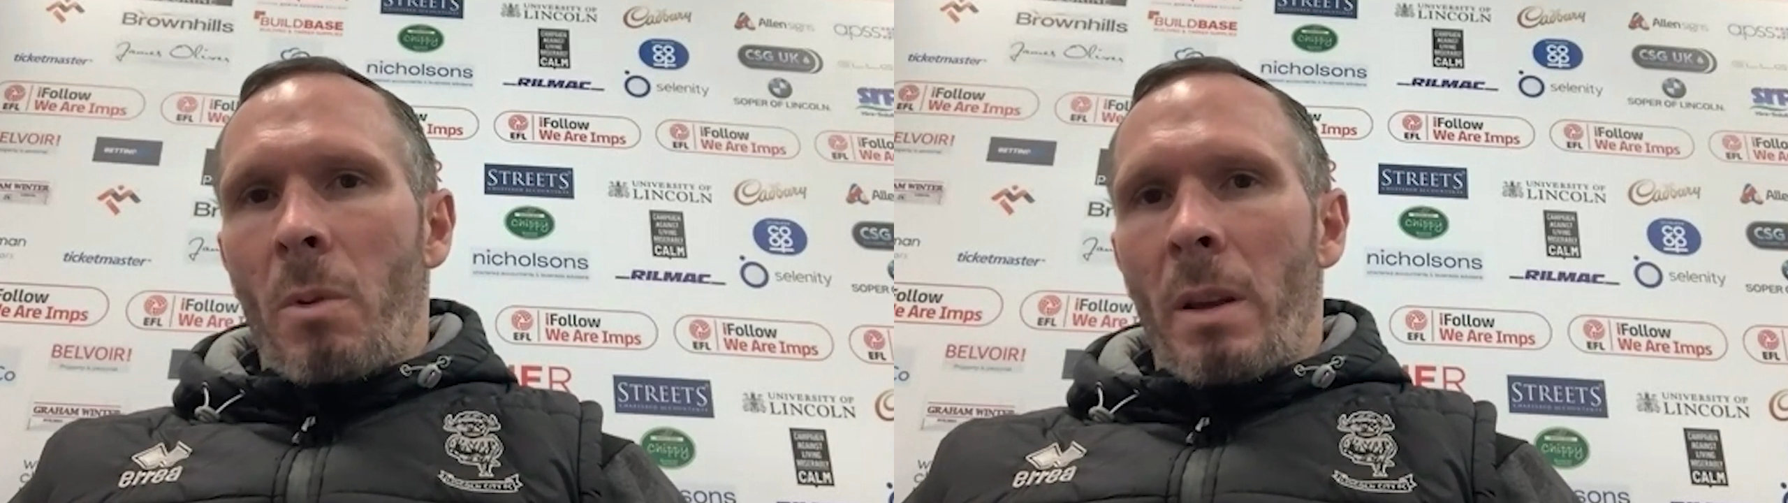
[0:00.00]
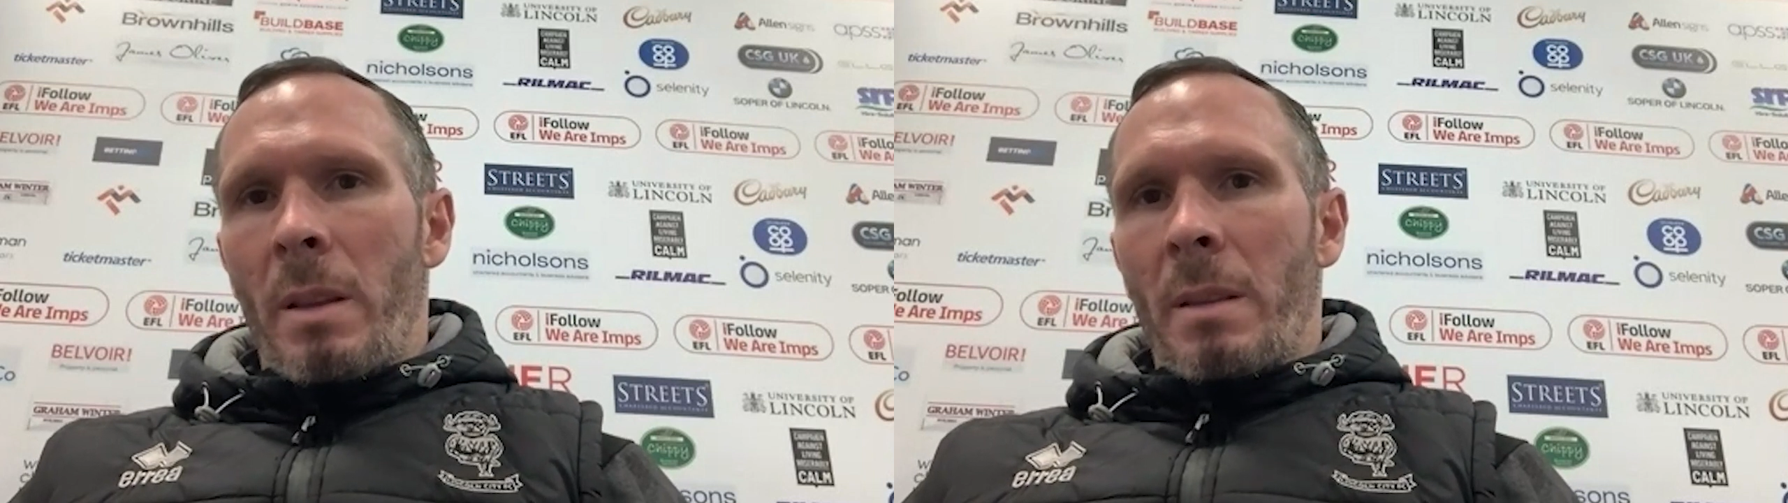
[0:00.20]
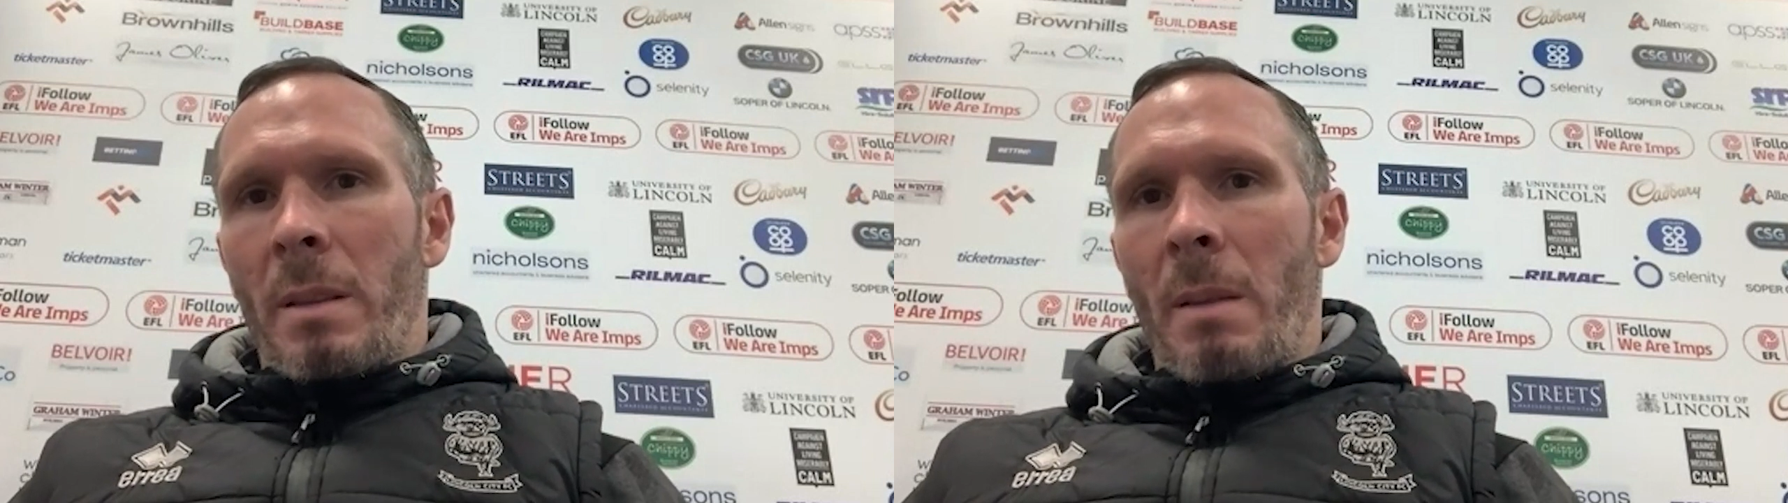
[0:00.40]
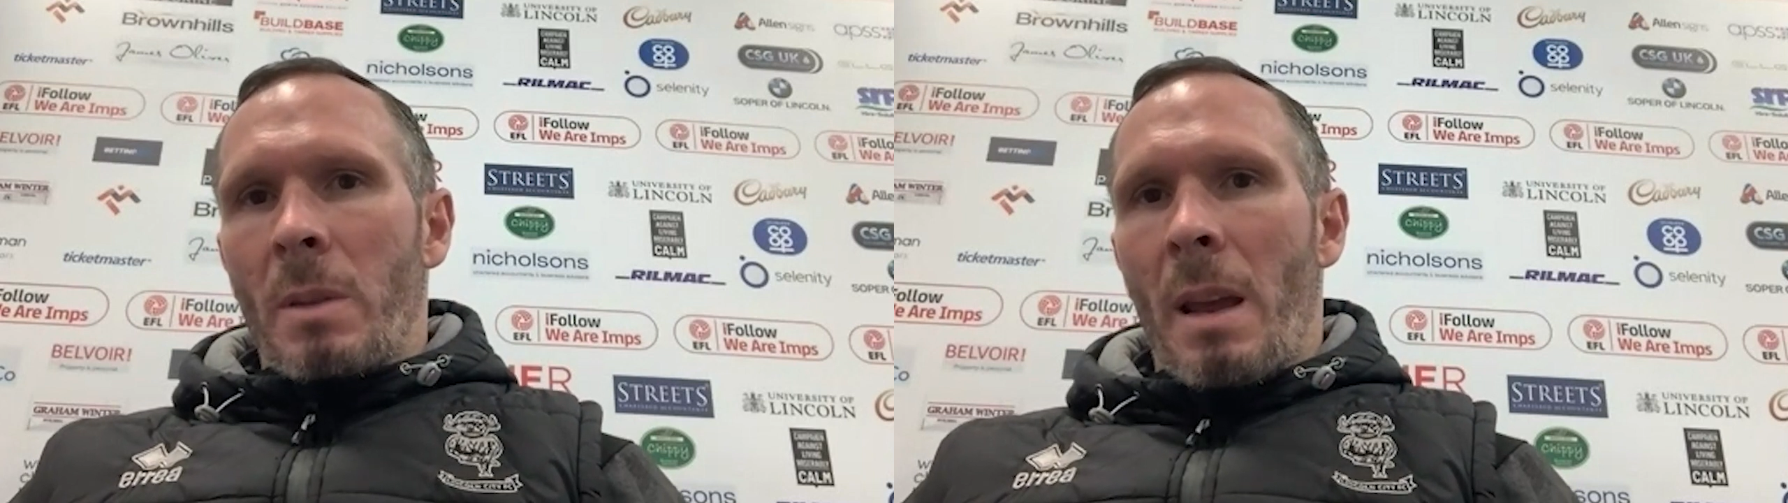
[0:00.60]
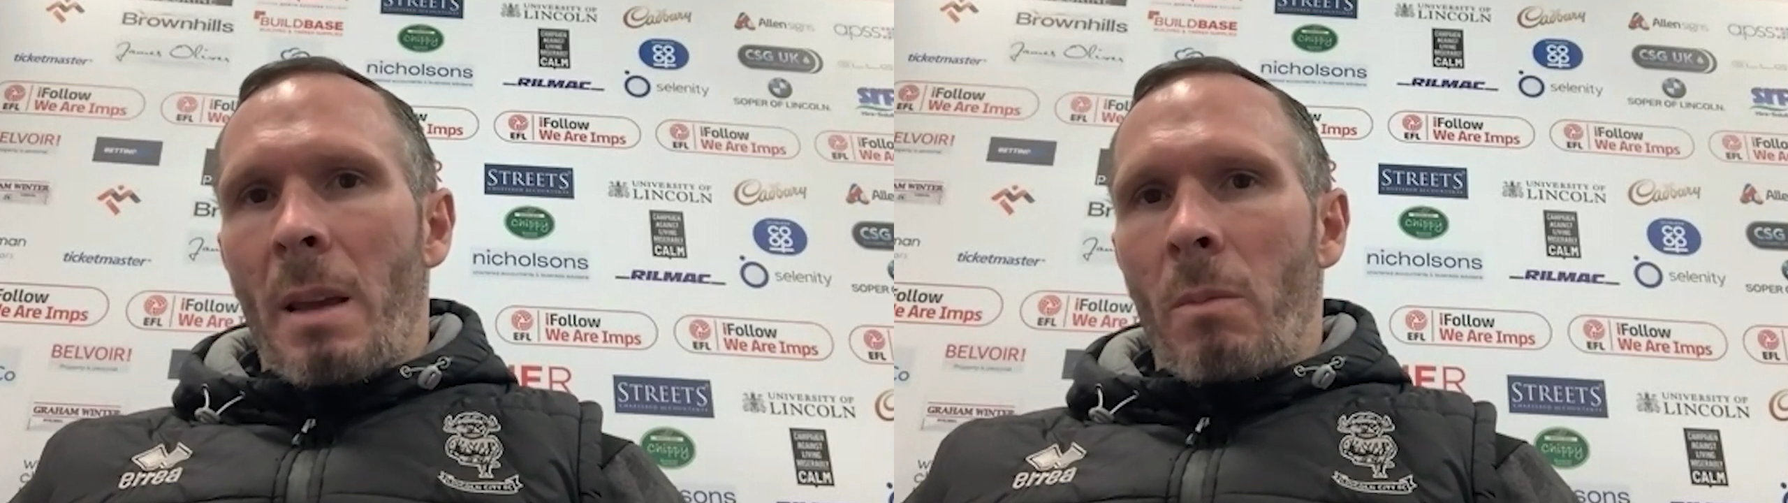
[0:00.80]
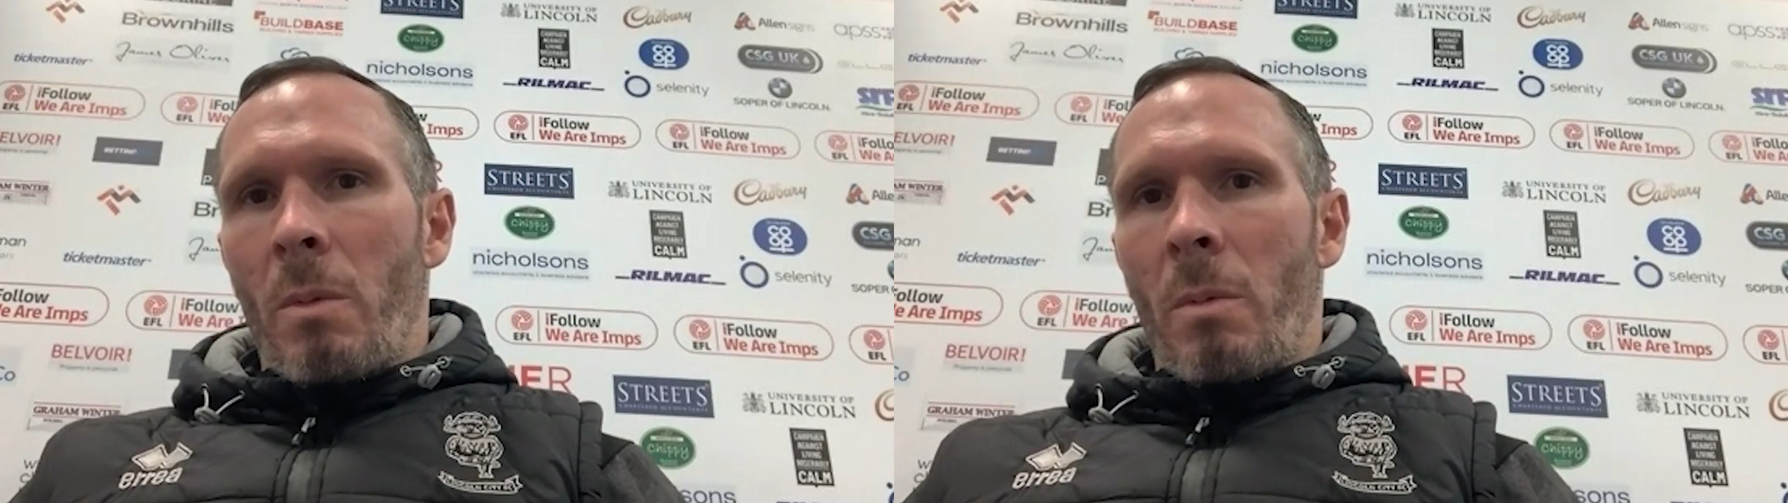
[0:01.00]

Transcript: but at the same time,